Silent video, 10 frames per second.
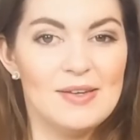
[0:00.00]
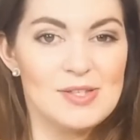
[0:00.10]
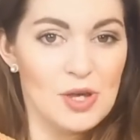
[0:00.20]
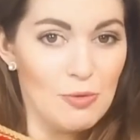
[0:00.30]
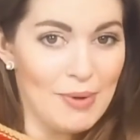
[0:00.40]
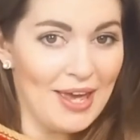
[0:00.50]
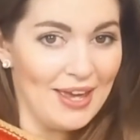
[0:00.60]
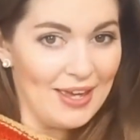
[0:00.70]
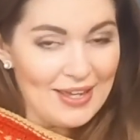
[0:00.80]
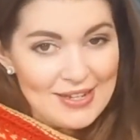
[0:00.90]
so
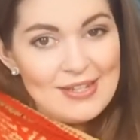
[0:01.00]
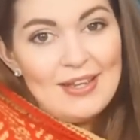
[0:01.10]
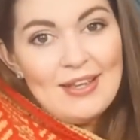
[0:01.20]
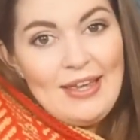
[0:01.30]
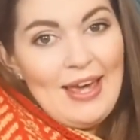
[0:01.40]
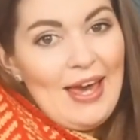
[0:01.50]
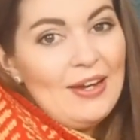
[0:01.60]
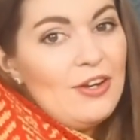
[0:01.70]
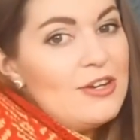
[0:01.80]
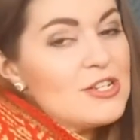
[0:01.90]
big it
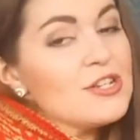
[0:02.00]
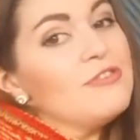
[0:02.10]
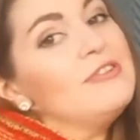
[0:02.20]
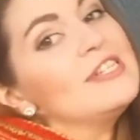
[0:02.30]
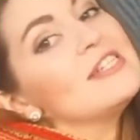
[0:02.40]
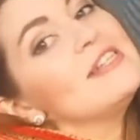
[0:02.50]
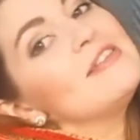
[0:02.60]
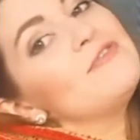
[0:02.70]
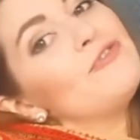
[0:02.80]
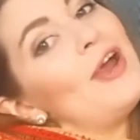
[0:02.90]
cannot fit in
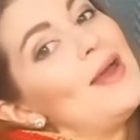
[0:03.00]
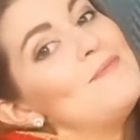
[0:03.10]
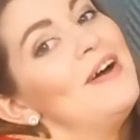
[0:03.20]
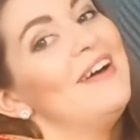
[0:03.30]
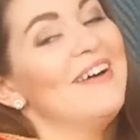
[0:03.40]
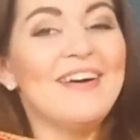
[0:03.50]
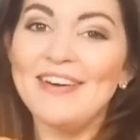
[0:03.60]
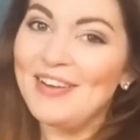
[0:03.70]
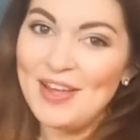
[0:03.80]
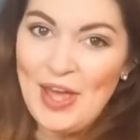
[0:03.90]
the frame.
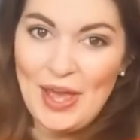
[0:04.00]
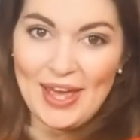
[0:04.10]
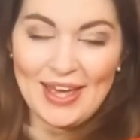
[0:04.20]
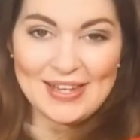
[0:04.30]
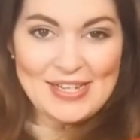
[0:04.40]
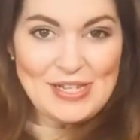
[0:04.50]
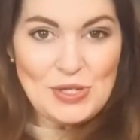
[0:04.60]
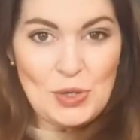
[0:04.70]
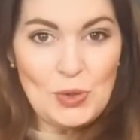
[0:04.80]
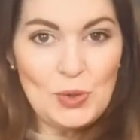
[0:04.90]
It is
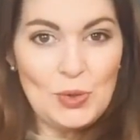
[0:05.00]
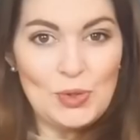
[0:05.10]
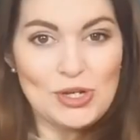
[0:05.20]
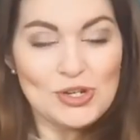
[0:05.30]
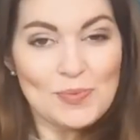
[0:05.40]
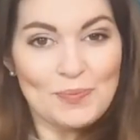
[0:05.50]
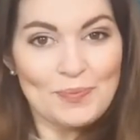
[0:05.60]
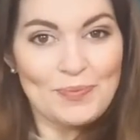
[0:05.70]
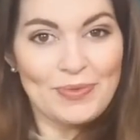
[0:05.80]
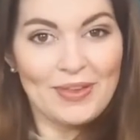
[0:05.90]
huge.
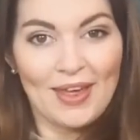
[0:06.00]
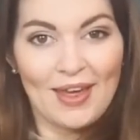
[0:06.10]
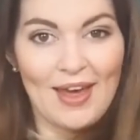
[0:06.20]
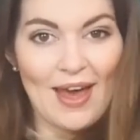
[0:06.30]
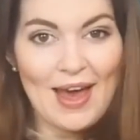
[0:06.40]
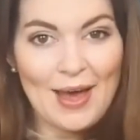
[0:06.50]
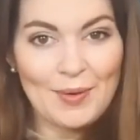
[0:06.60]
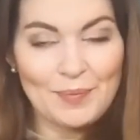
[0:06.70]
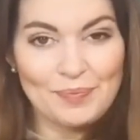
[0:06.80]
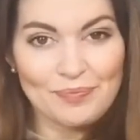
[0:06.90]

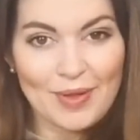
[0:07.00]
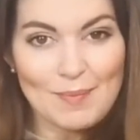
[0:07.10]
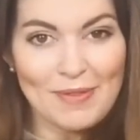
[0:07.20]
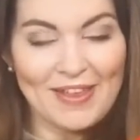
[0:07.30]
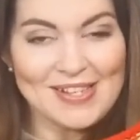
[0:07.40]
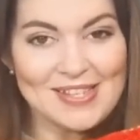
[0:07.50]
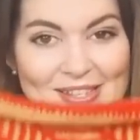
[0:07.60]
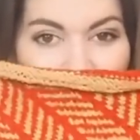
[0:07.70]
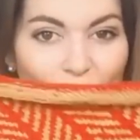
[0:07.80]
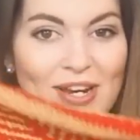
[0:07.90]
But this is
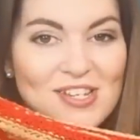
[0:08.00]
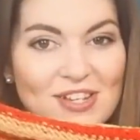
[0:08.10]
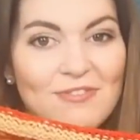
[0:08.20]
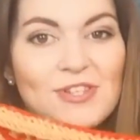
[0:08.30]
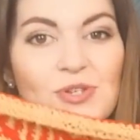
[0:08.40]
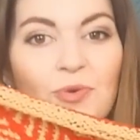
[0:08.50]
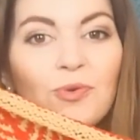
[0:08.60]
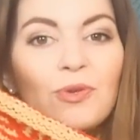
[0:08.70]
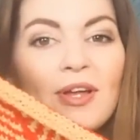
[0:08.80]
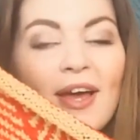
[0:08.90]
the Redshift
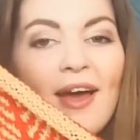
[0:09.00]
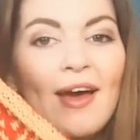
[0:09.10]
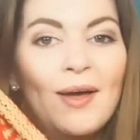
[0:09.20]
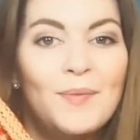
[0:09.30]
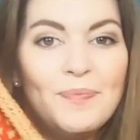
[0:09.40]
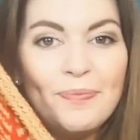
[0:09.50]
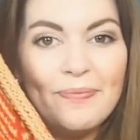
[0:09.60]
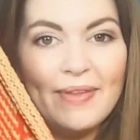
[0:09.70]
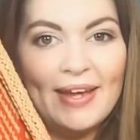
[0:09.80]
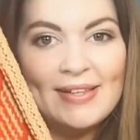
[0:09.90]
shawl.
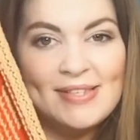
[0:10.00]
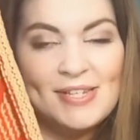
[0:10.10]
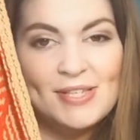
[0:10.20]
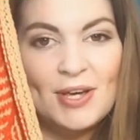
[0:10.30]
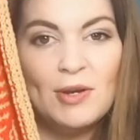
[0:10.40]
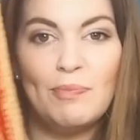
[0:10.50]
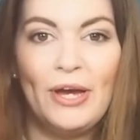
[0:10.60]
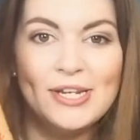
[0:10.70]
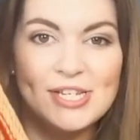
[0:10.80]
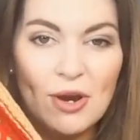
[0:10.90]
It's designed
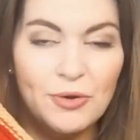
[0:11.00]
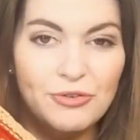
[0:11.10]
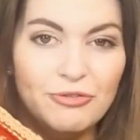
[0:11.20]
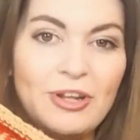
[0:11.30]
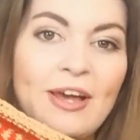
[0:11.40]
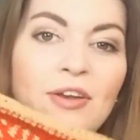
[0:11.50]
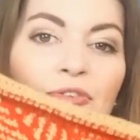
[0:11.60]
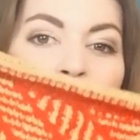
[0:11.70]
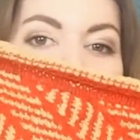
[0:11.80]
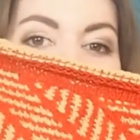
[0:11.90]
by Jared Flood
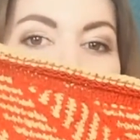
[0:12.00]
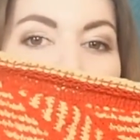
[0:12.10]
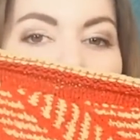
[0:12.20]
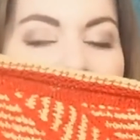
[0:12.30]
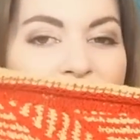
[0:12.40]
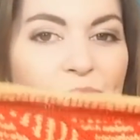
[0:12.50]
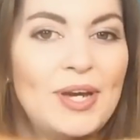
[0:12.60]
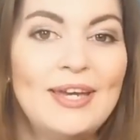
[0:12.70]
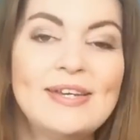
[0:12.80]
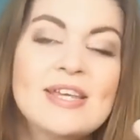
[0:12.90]
for Brooklyn
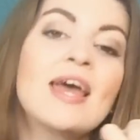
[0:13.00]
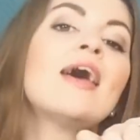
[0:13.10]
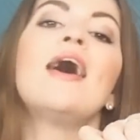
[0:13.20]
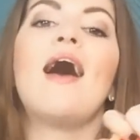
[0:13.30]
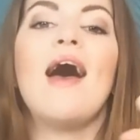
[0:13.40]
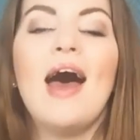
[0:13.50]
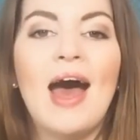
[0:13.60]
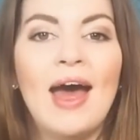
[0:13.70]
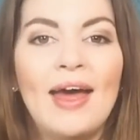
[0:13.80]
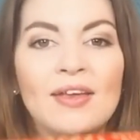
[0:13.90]
Tweed,
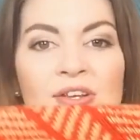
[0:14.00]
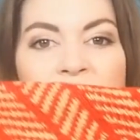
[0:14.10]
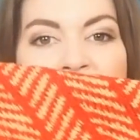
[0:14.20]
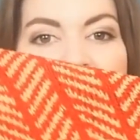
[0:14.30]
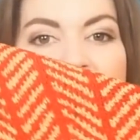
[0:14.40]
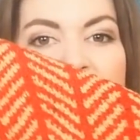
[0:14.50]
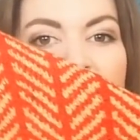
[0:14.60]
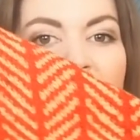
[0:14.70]
and